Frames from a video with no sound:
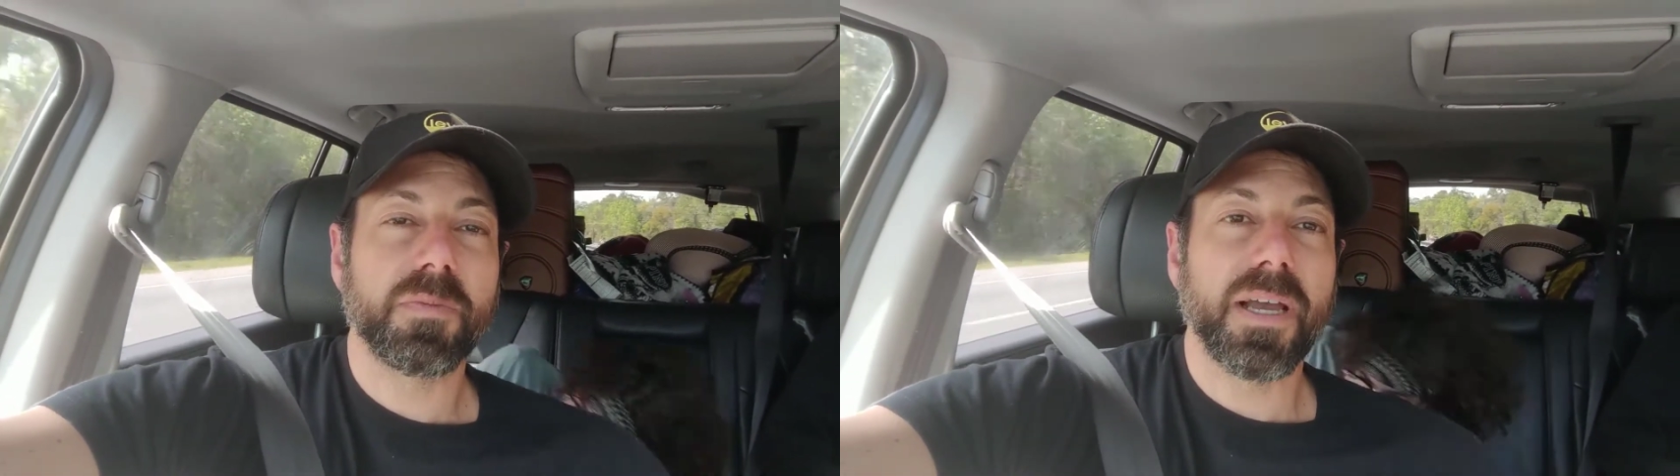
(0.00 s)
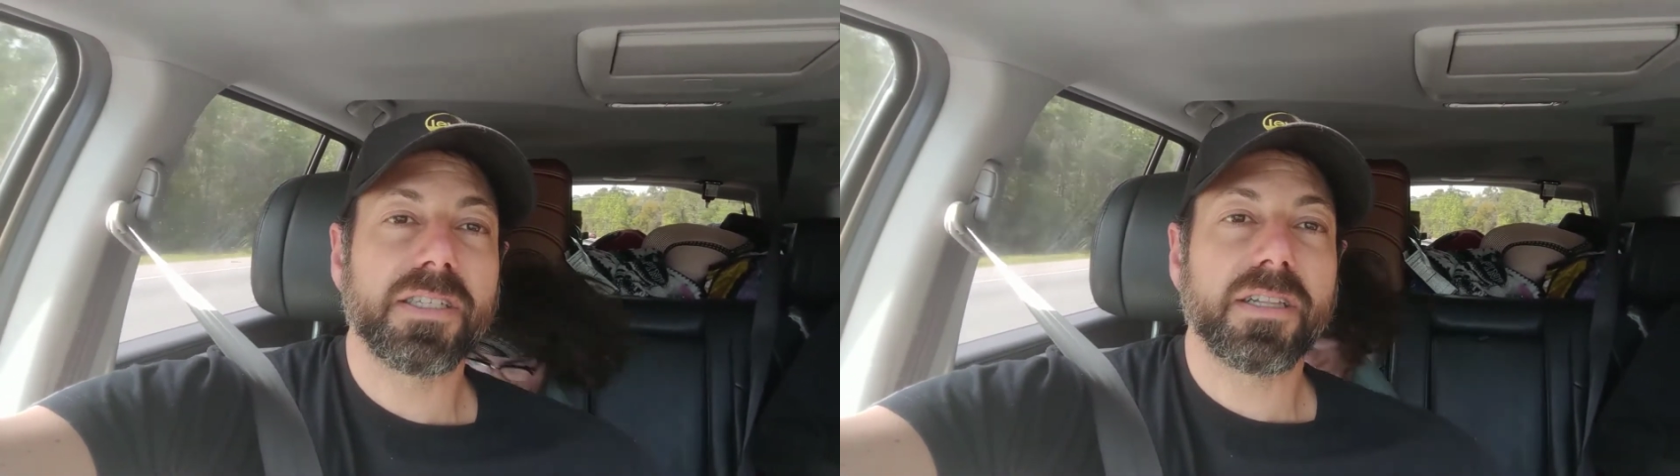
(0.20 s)

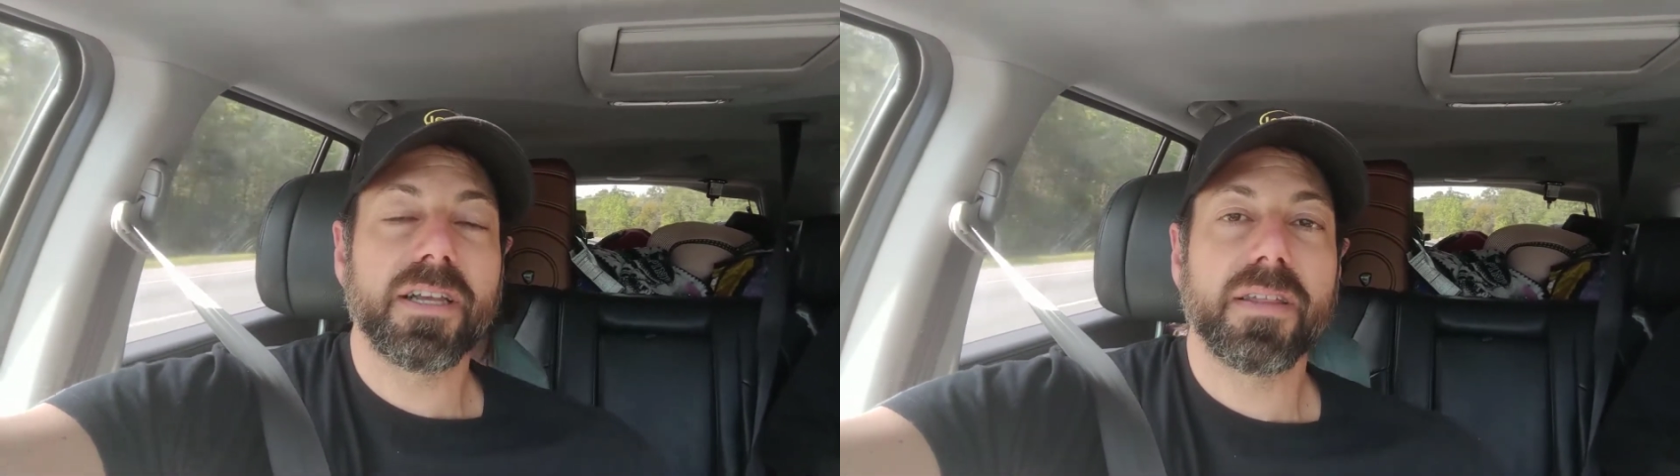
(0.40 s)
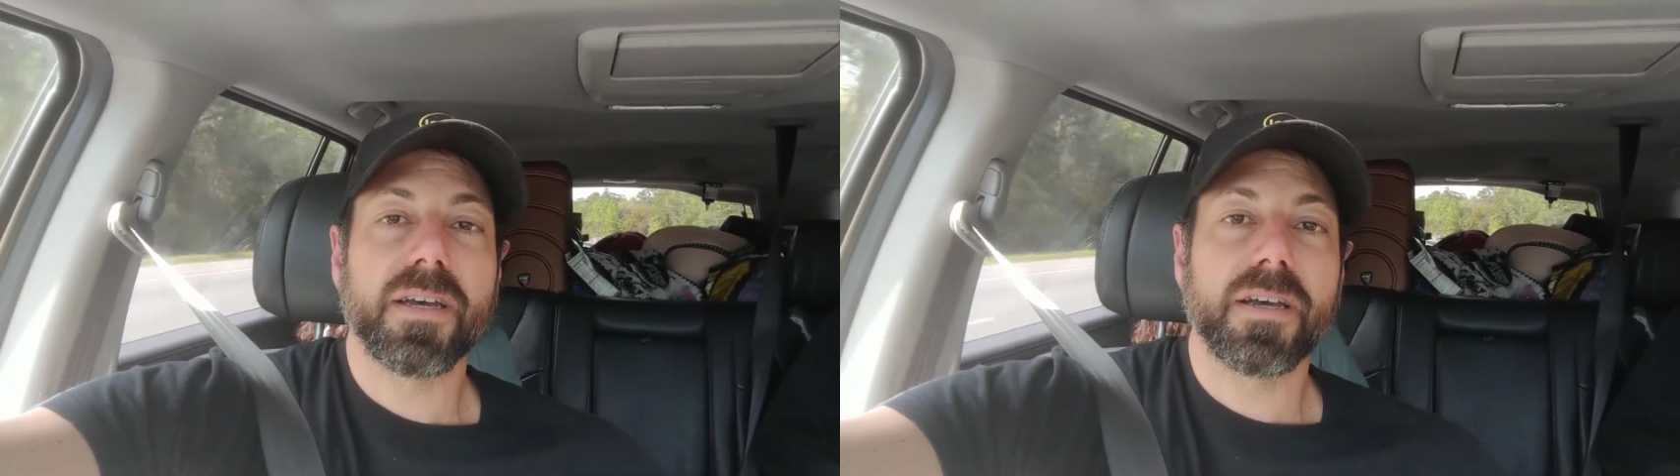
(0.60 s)

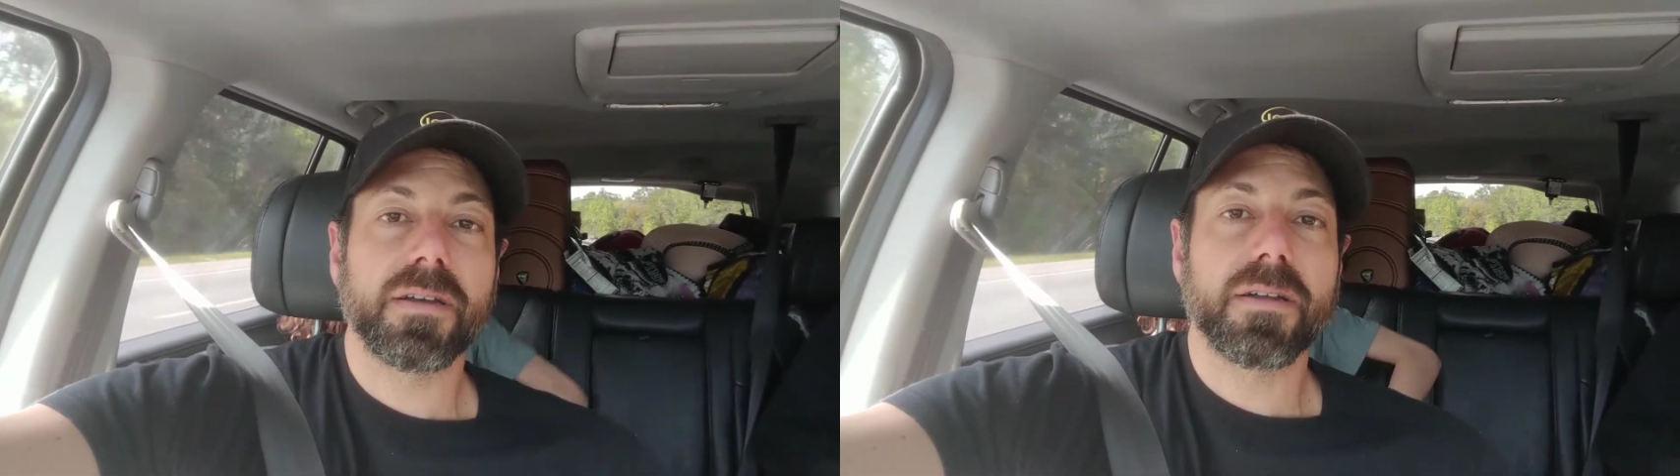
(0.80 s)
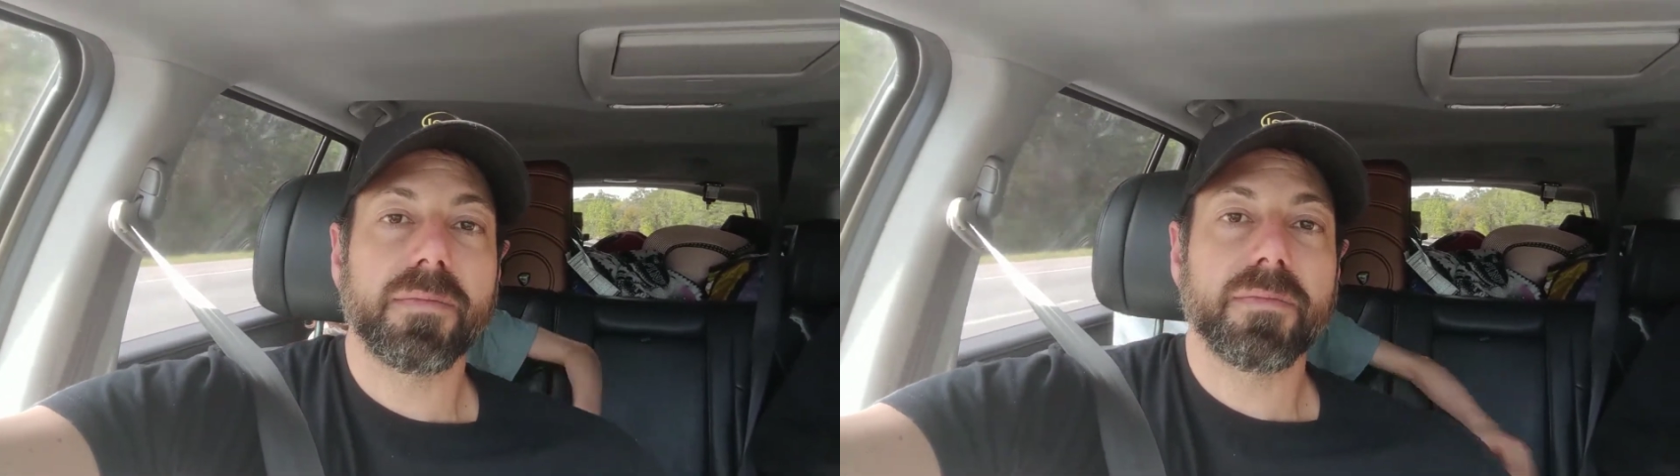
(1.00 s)
basically the